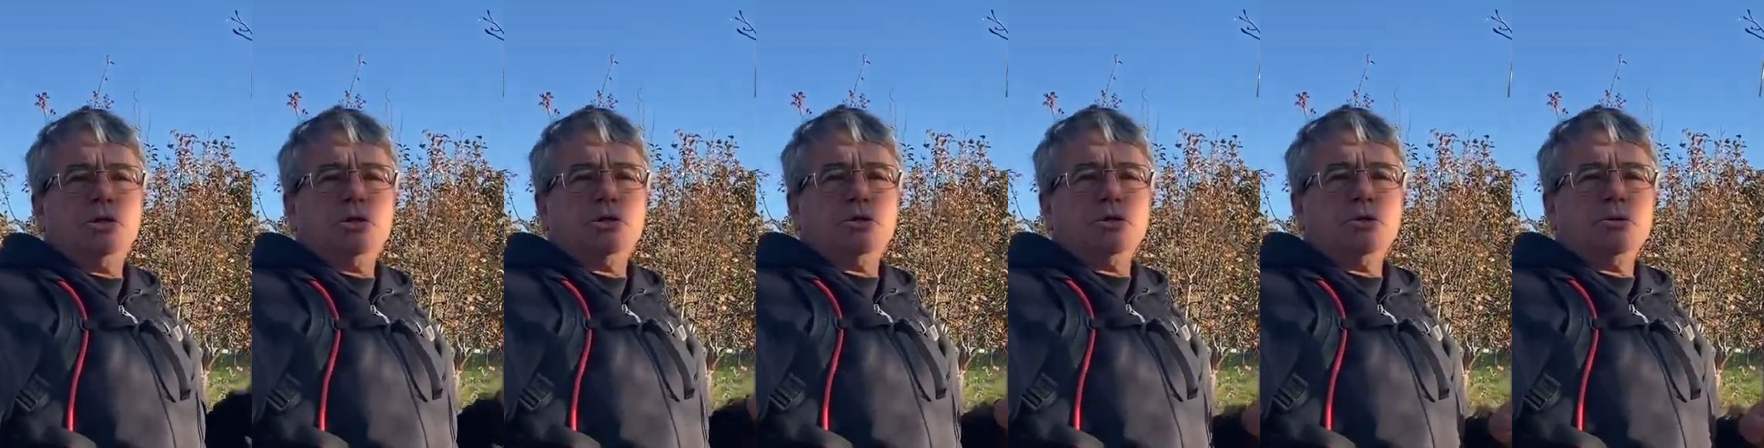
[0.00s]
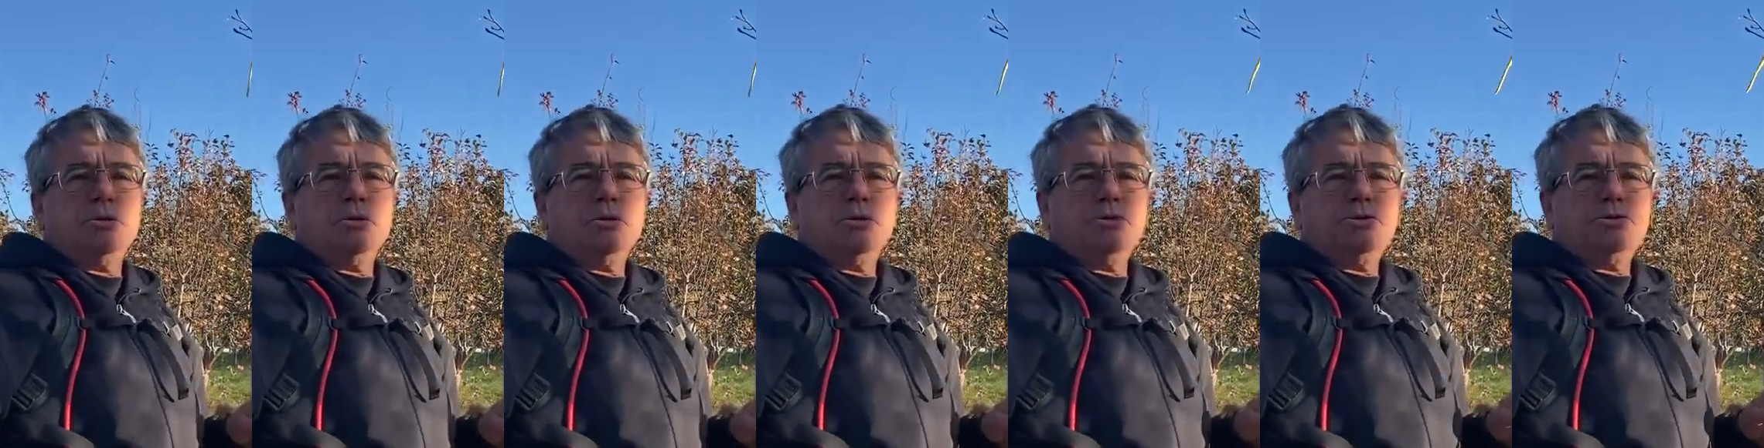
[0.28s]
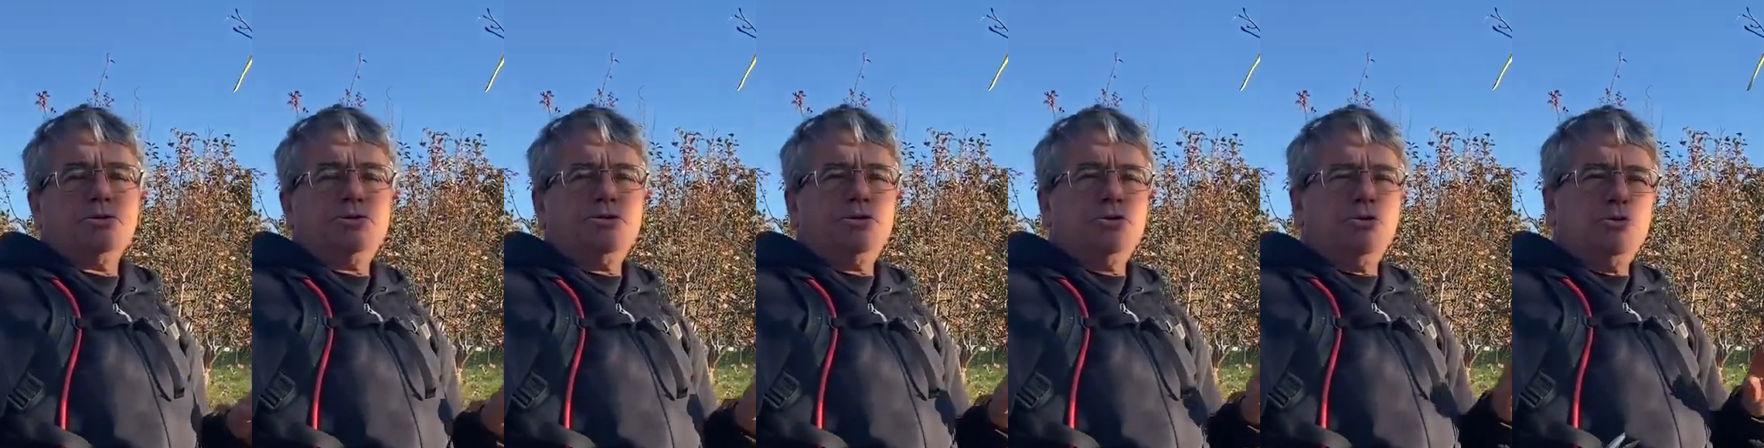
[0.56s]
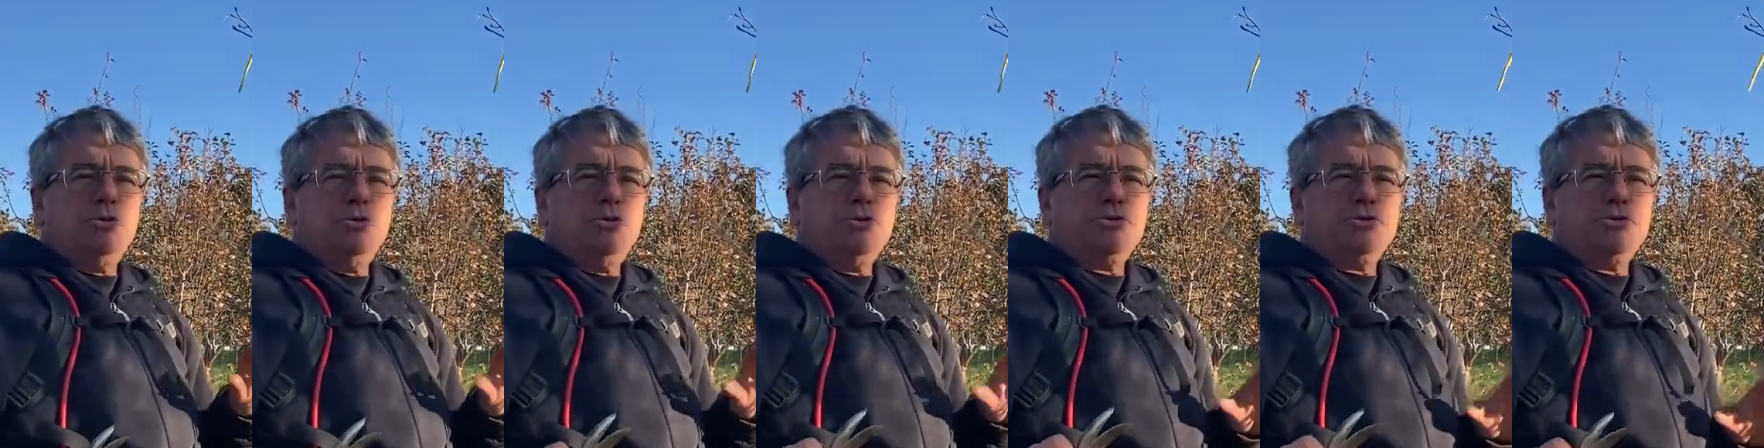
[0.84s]
there are
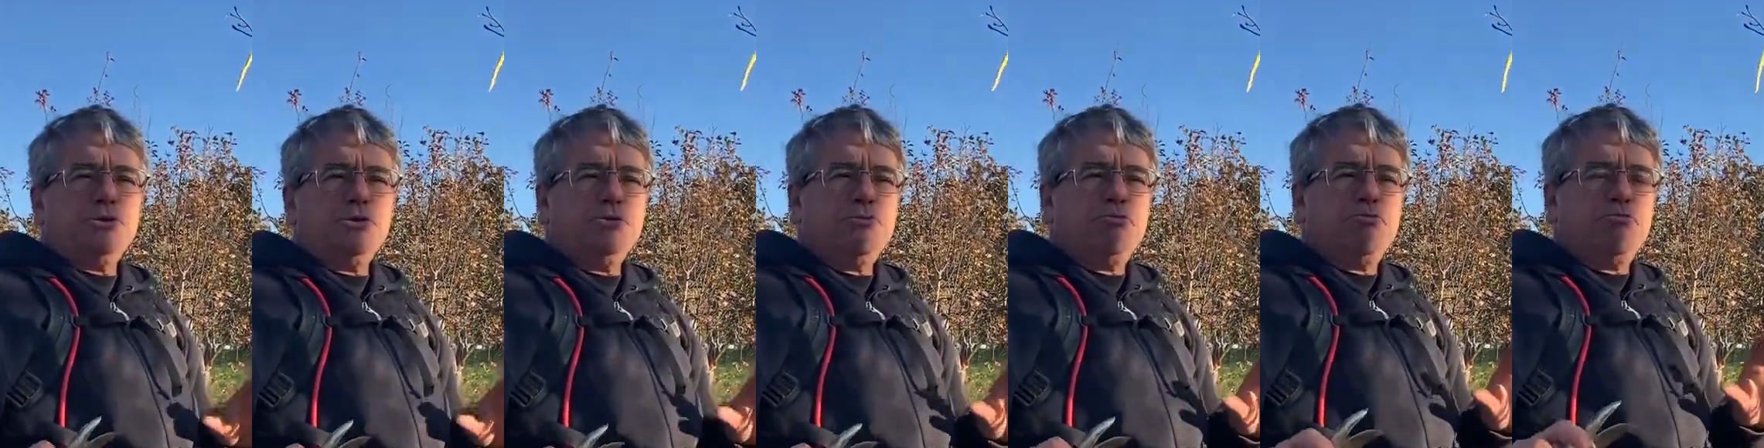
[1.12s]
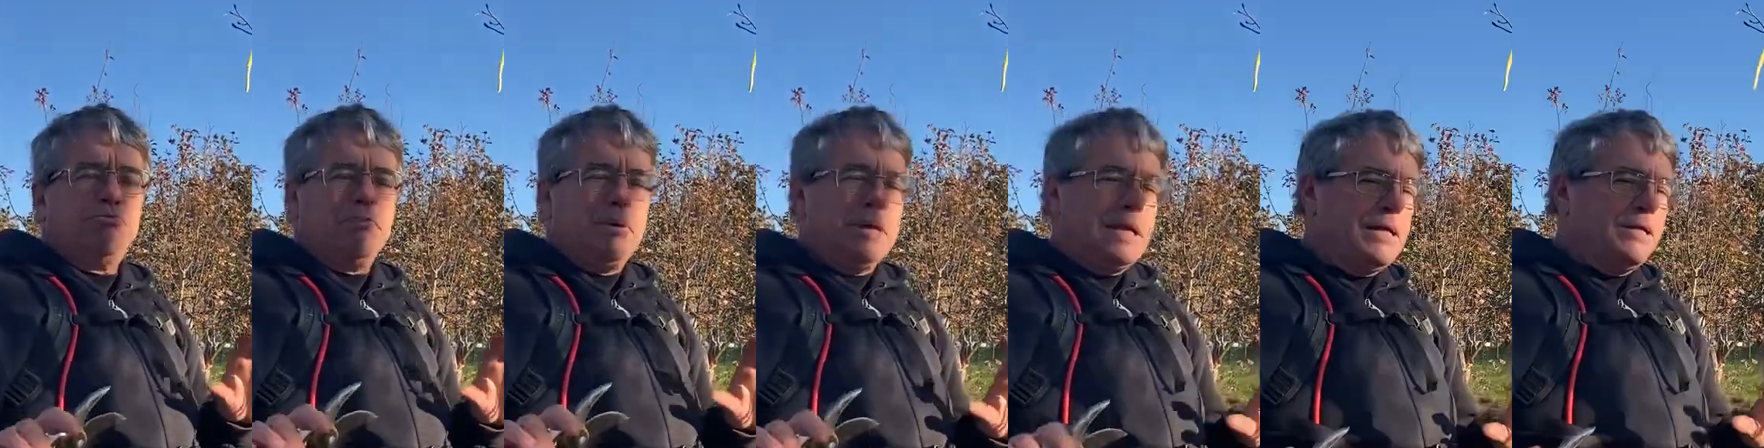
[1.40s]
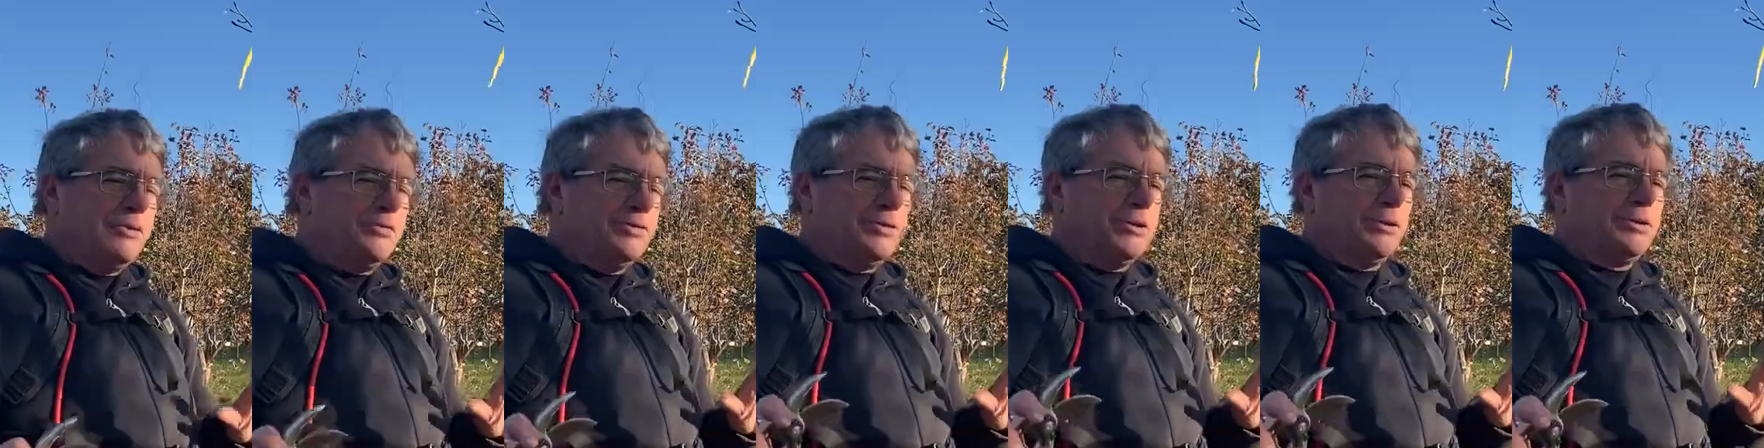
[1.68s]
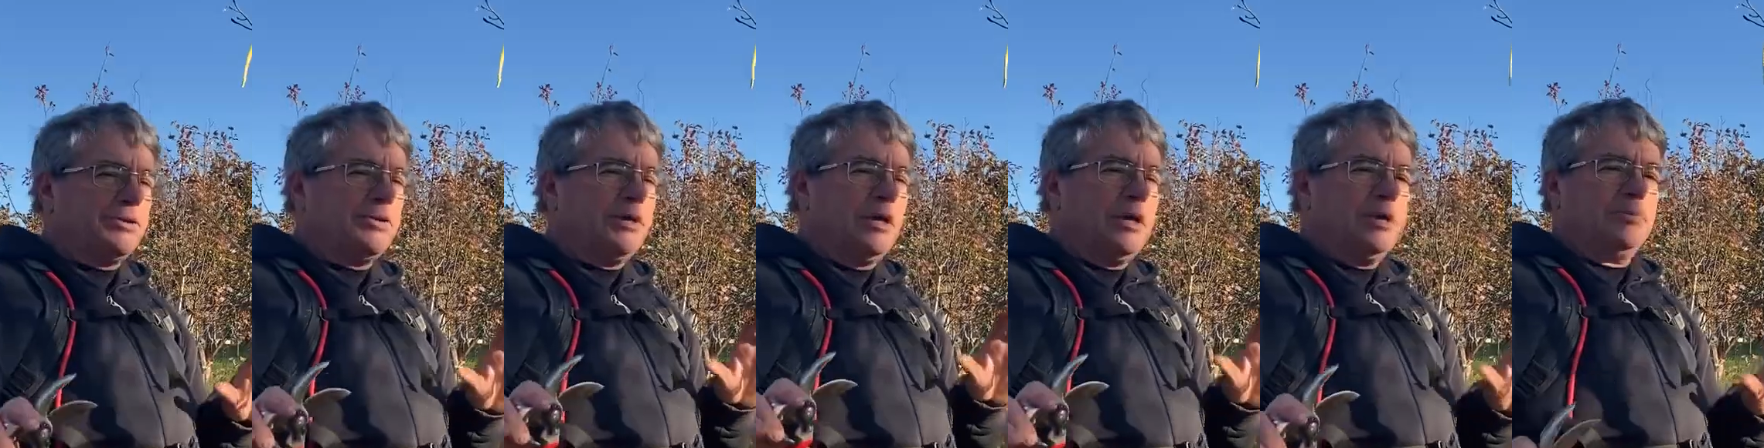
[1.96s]
two sort of
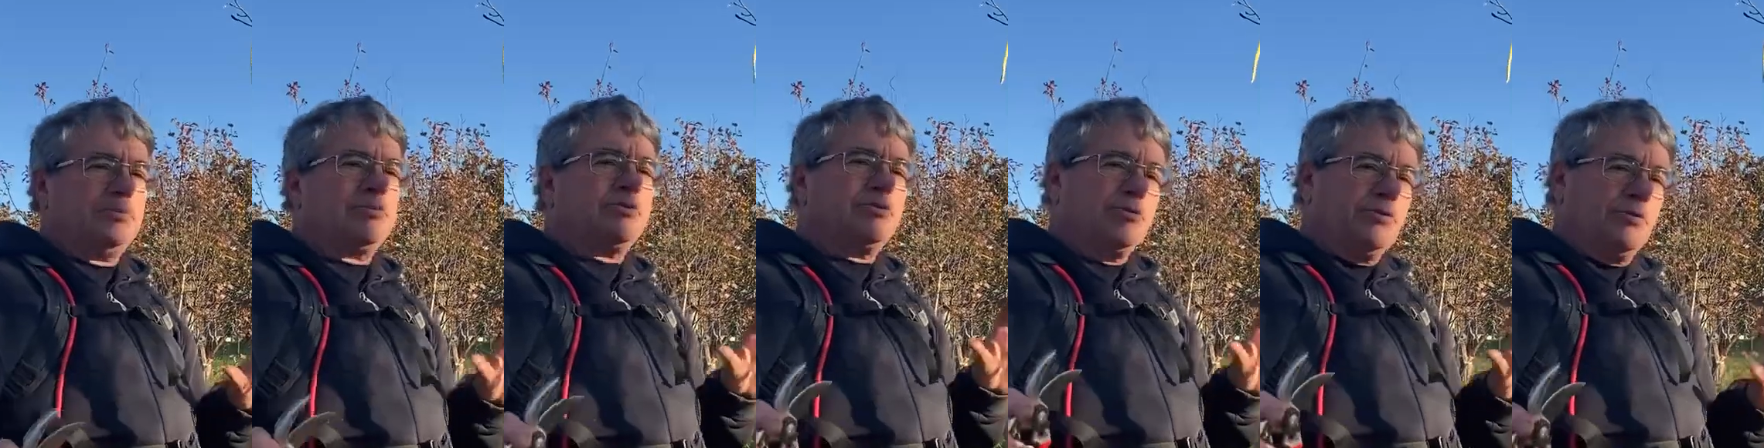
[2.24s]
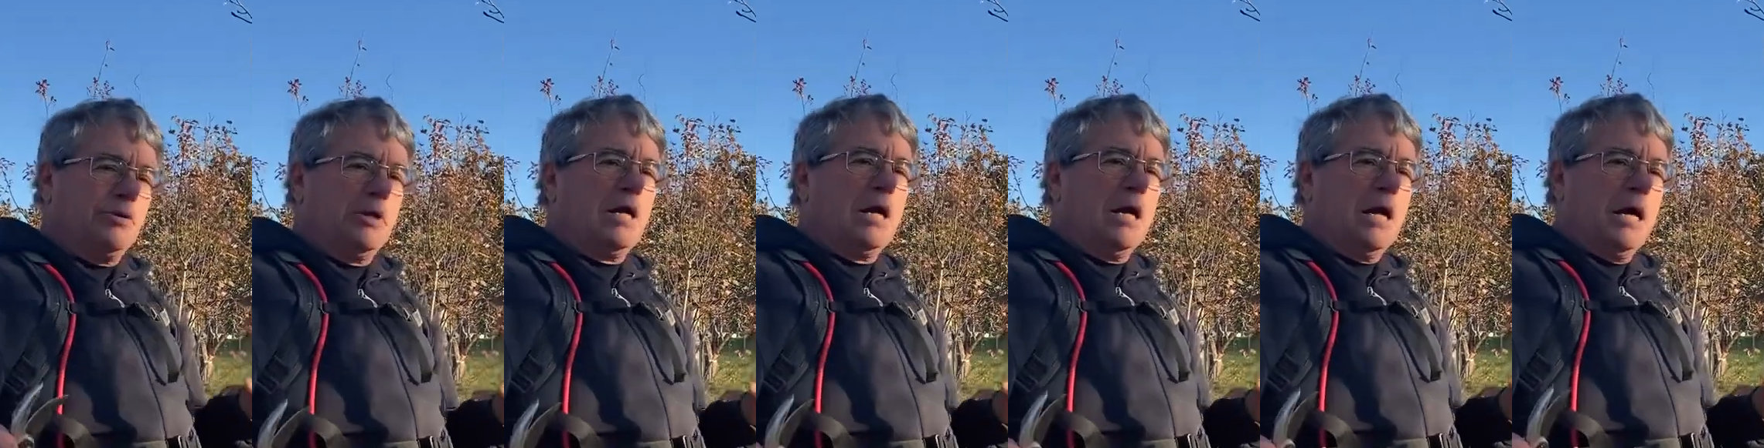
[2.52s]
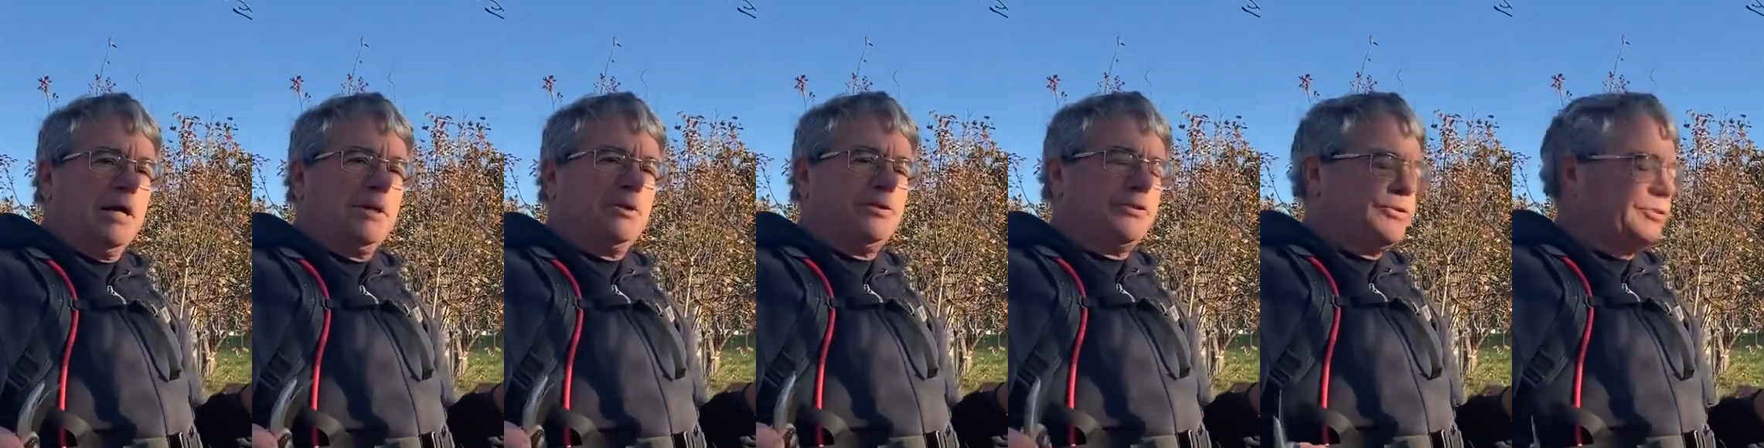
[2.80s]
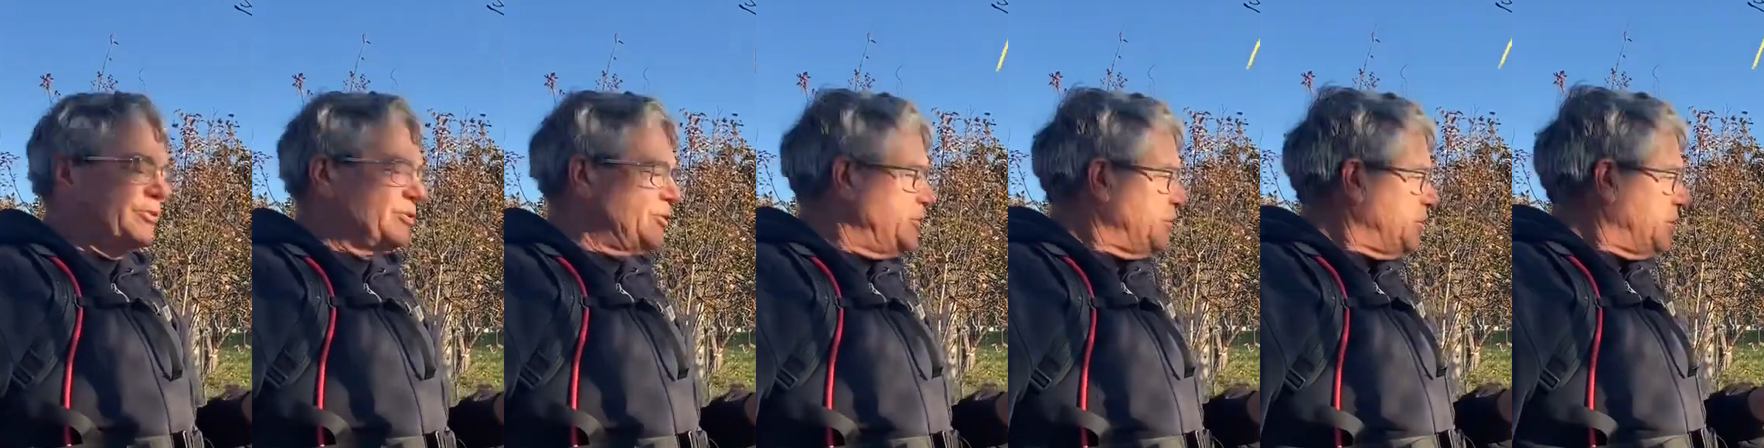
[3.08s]
basic types of
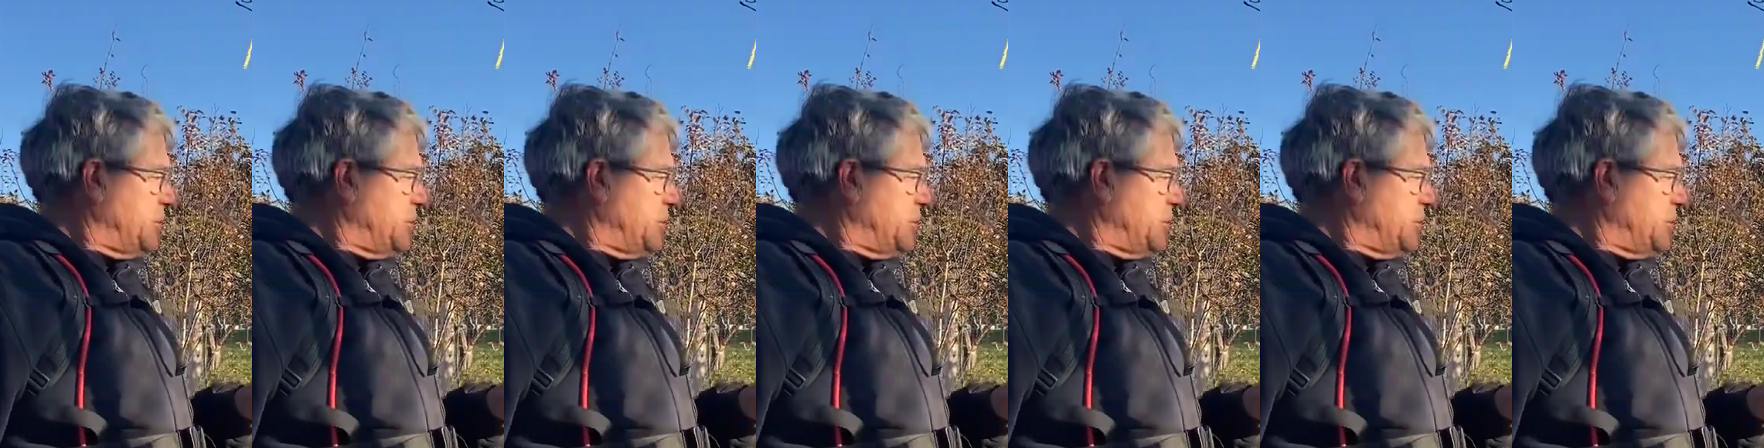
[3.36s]
cuts.